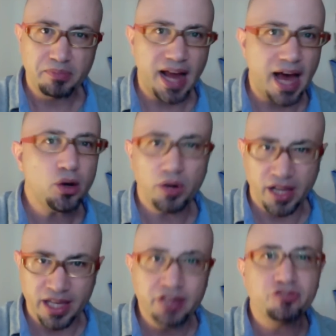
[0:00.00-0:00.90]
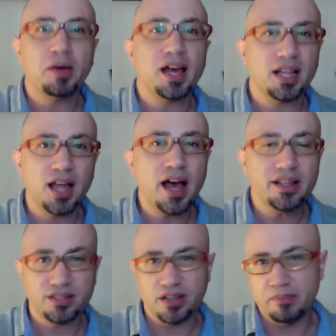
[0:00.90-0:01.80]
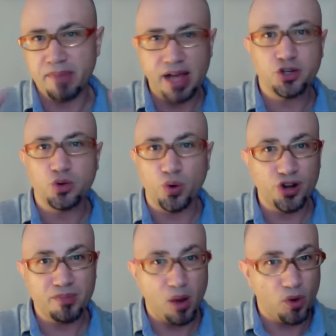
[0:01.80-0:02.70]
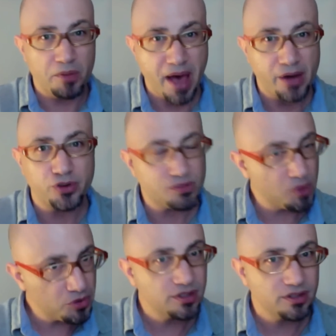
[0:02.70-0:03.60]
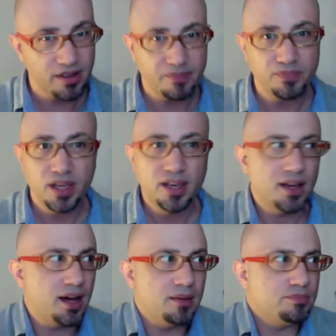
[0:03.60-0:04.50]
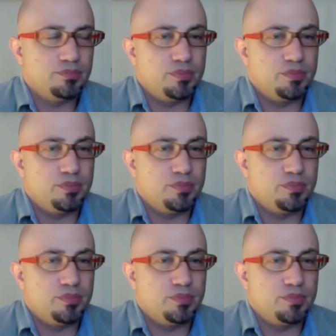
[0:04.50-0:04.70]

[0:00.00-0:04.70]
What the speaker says: But I don't give my clients a magic word about what matters most to them.